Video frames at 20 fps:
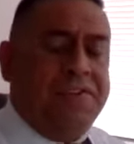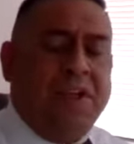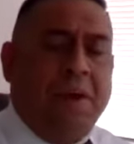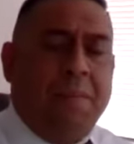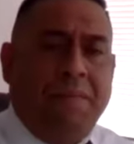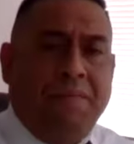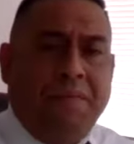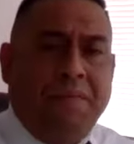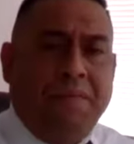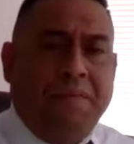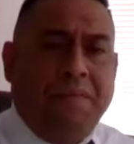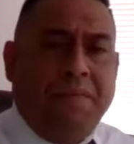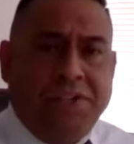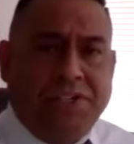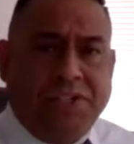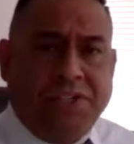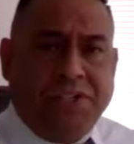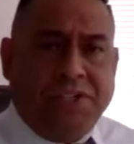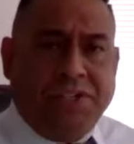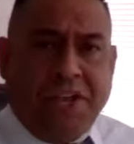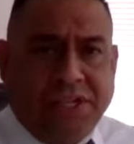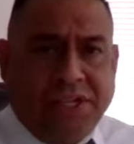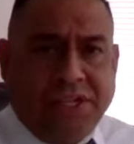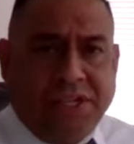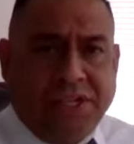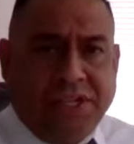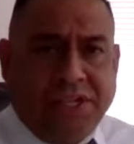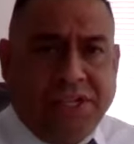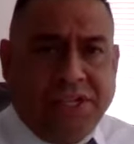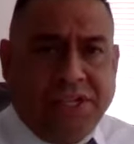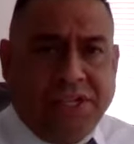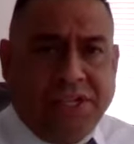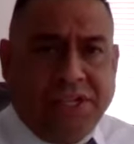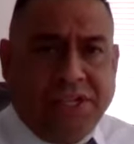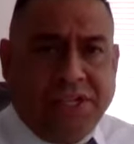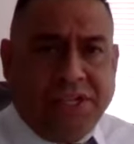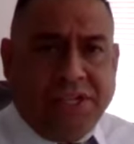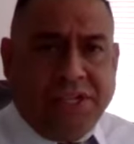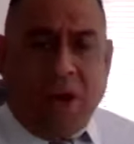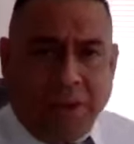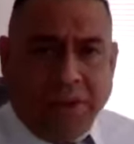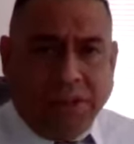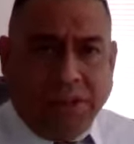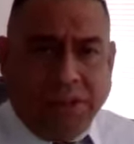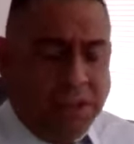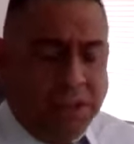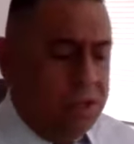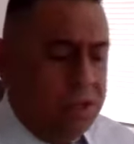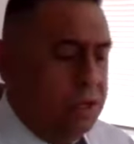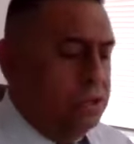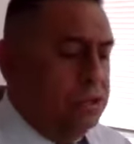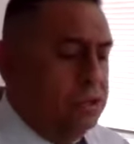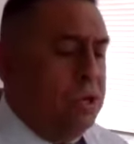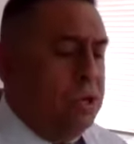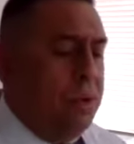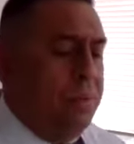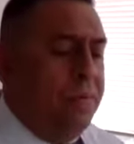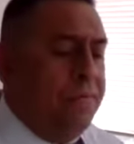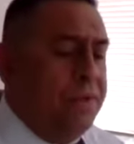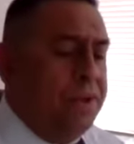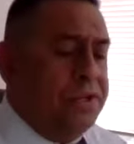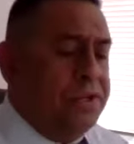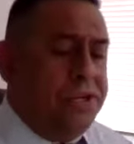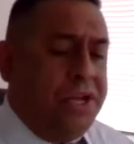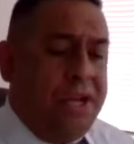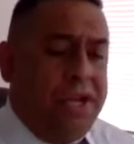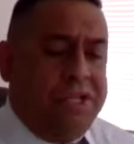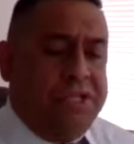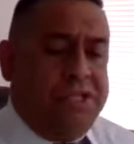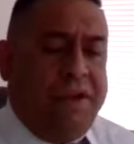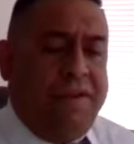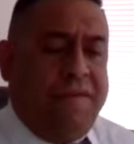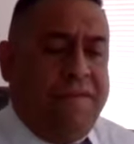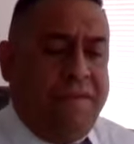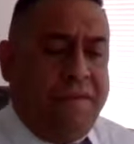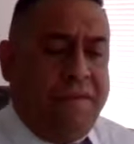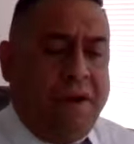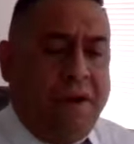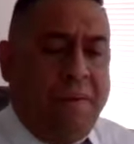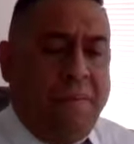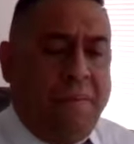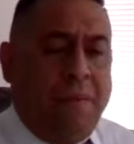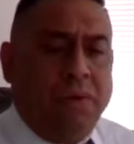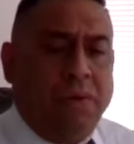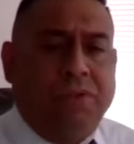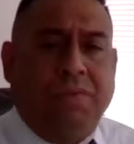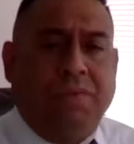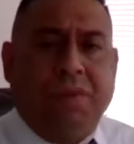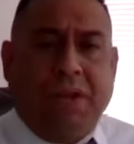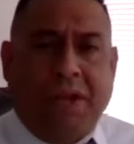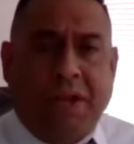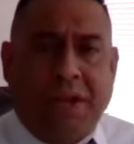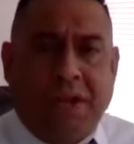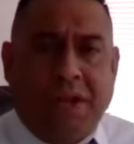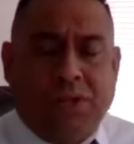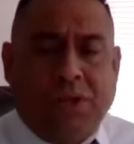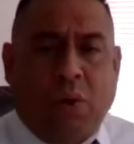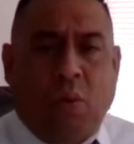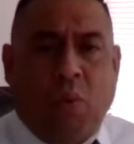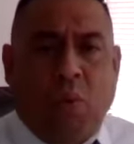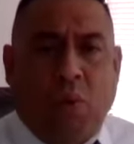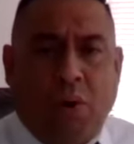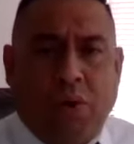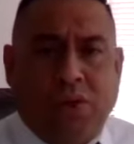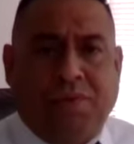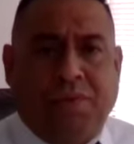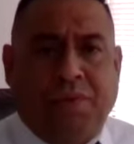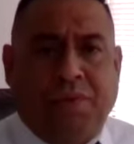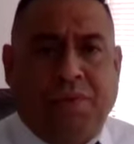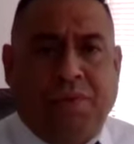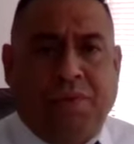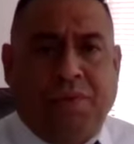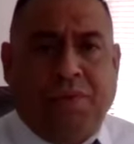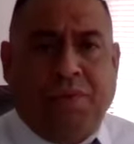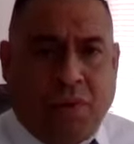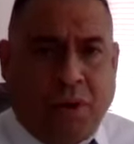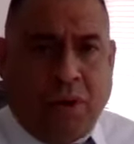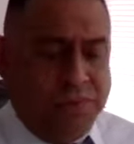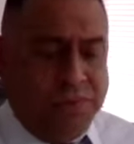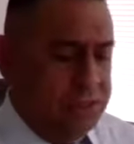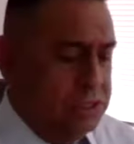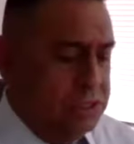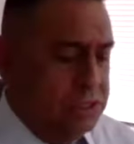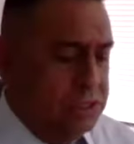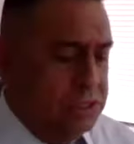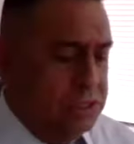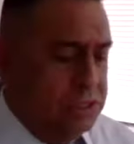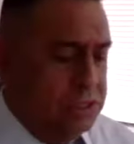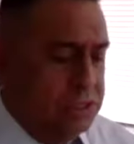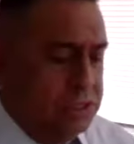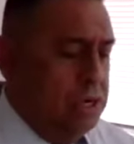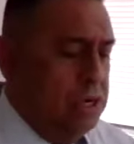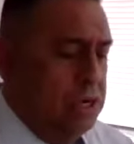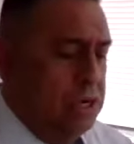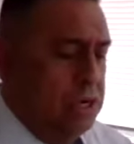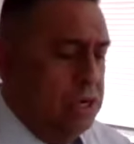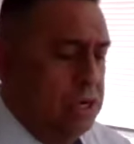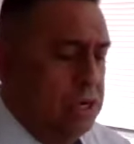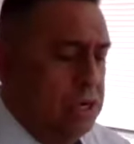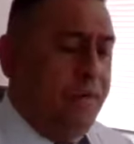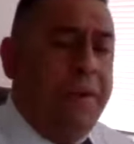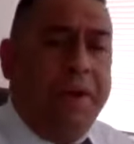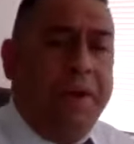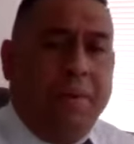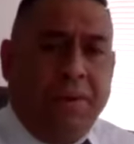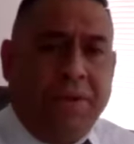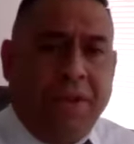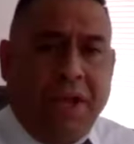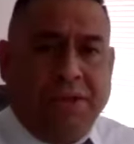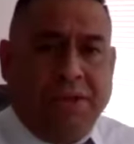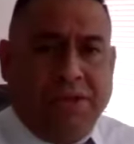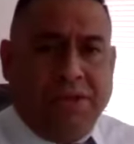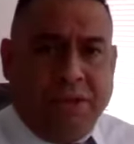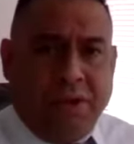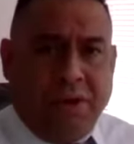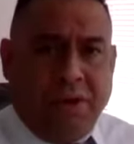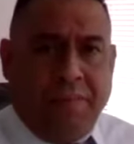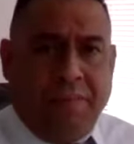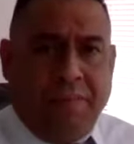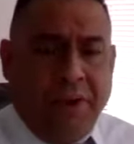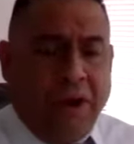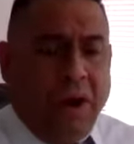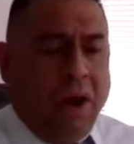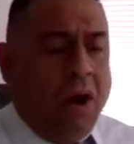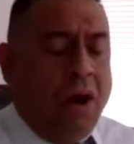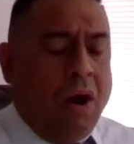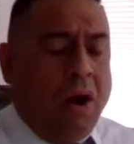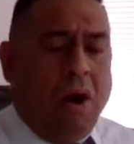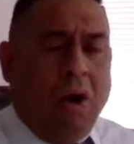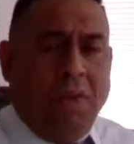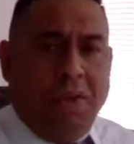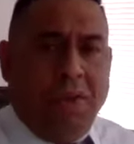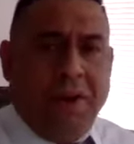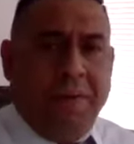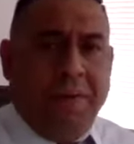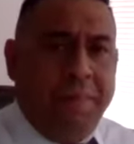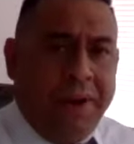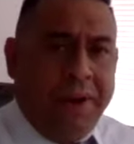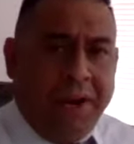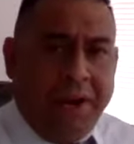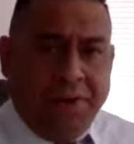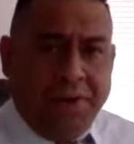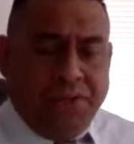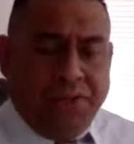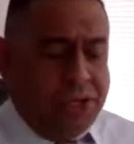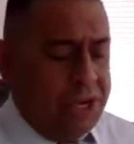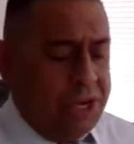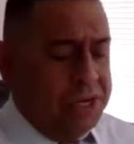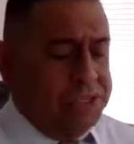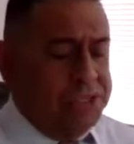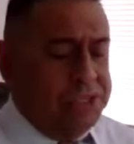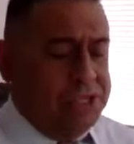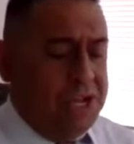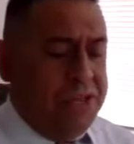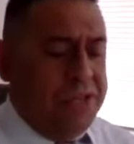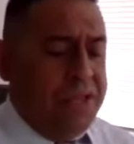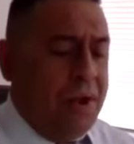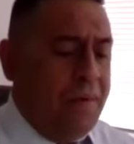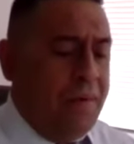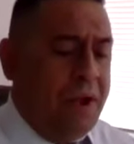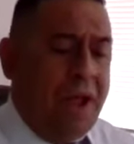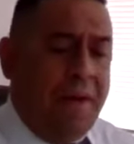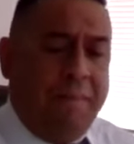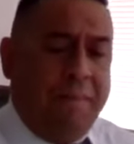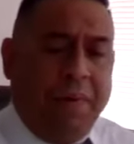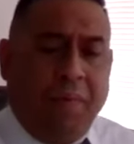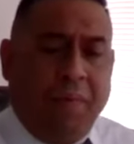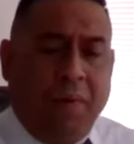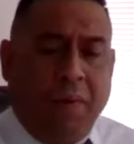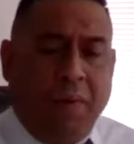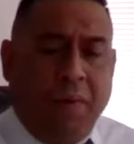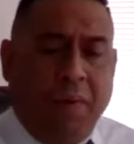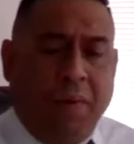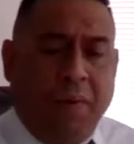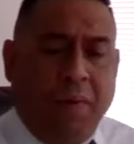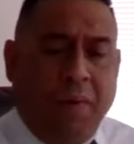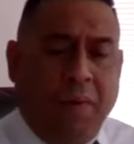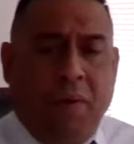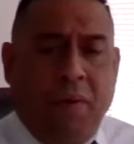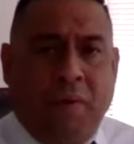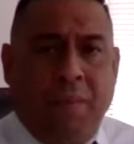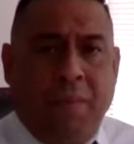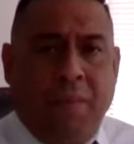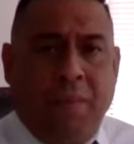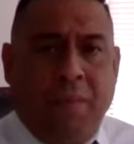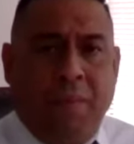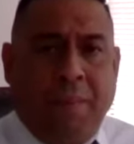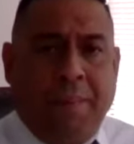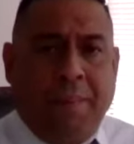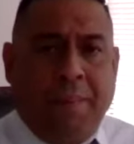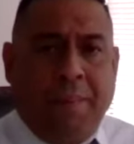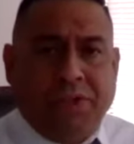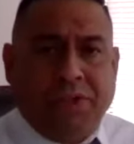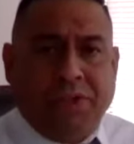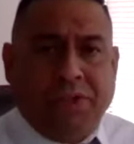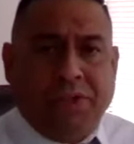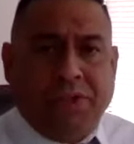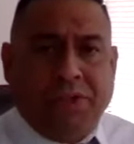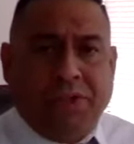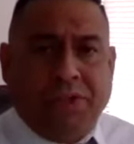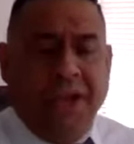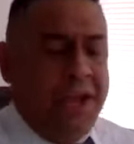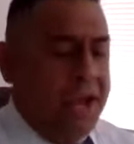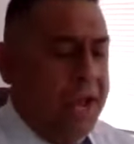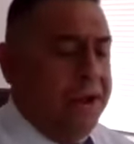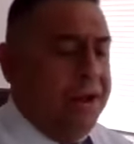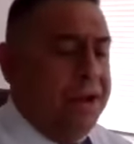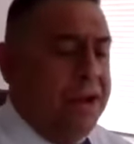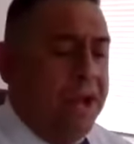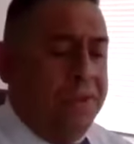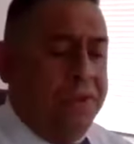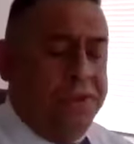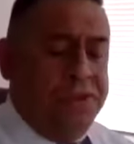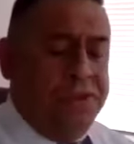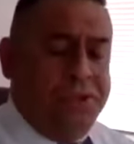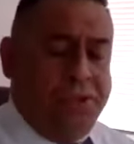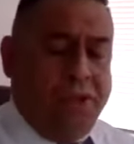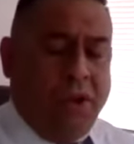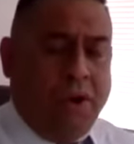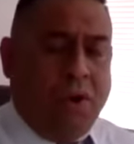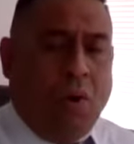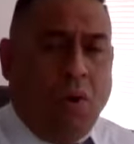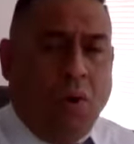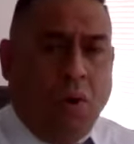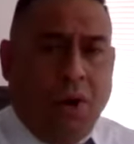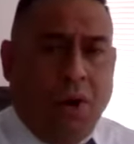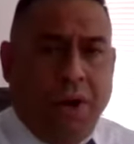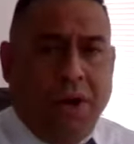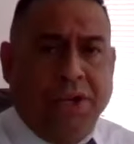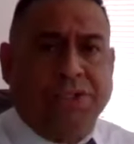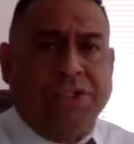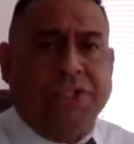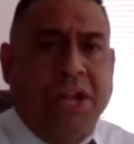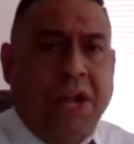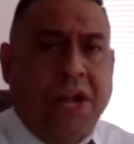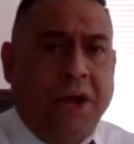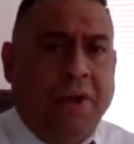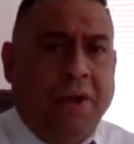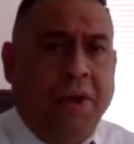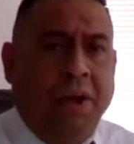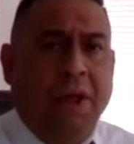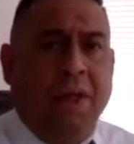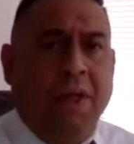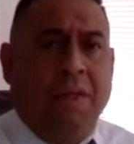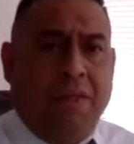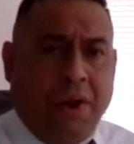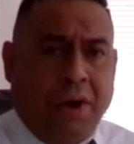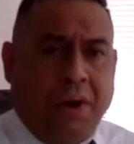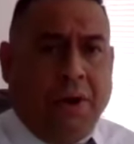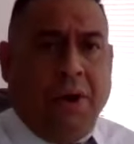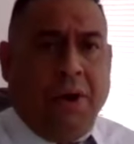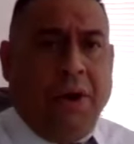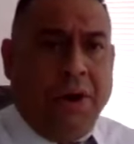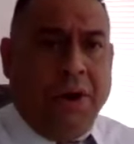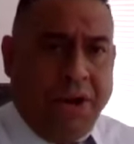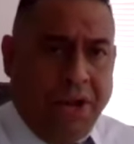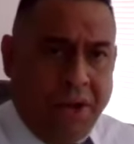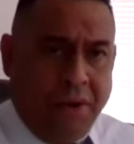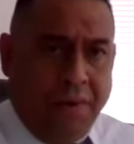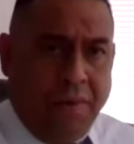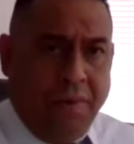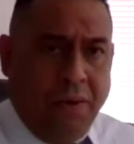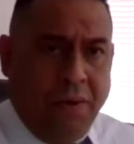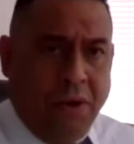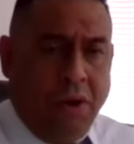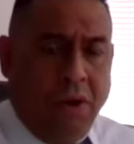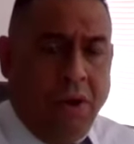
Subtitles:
Some of these kids have had trauma. Some of these kids have, most of the kids are wards of the court. If you're familiar with that term, all that it means is that they have been removed from their parents' custody, and now the court is now their guardian.